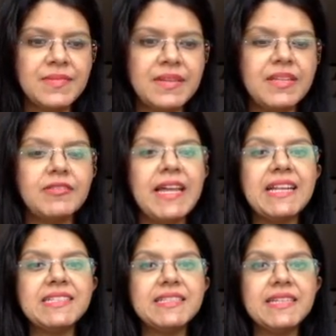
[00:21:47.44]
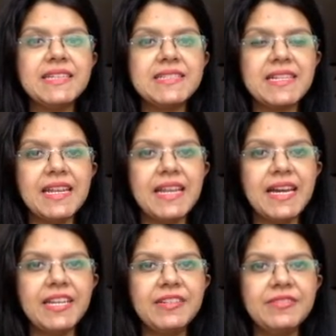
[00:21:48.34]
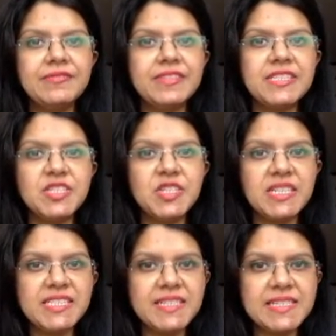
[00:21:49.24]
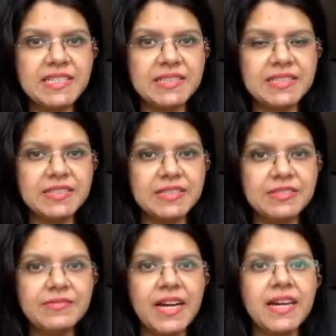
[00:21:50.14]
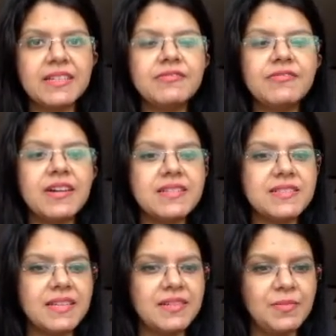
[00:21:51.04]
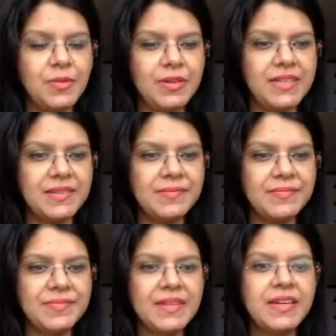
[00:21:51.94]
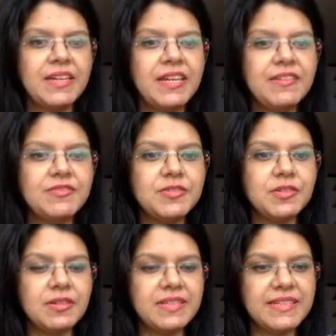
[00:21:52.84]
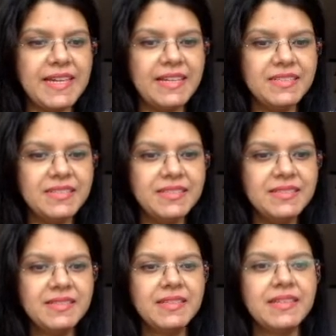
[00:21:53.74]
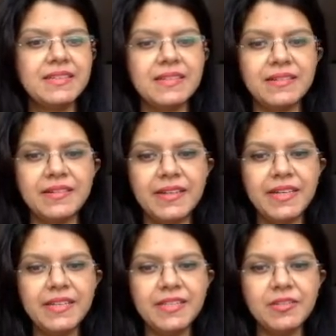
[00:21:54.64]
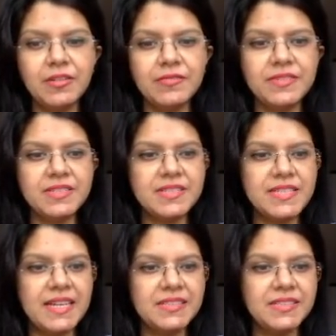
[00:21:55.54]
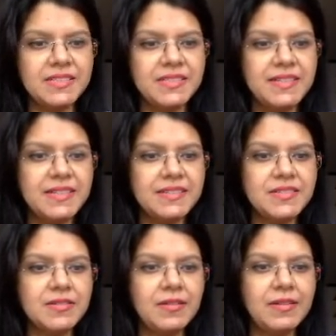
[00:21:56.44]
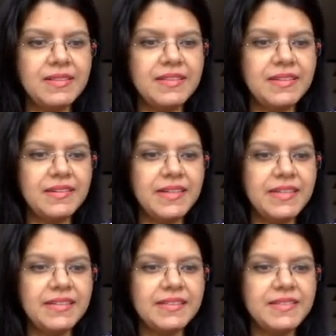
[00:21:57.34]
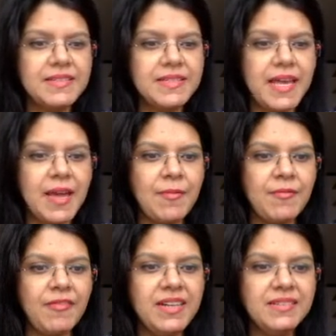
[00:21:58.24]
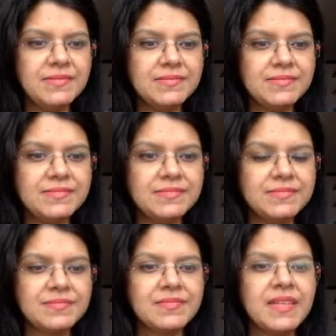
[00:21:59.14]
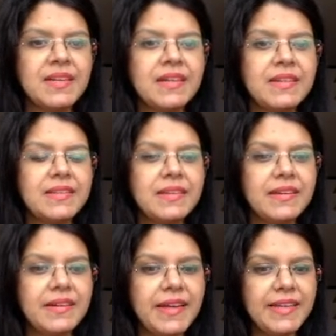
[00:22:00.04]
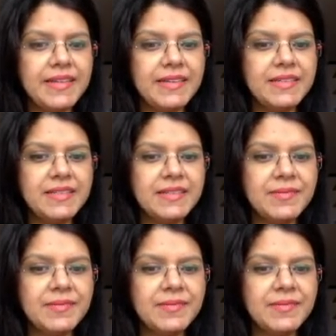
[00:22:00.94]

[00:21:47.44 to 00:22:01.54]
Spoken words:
Now, tangent is a line which touches a curve at one single point. You have to draw the tangent. The gradient of this tangent, let us call that the gradient is m1. The gradient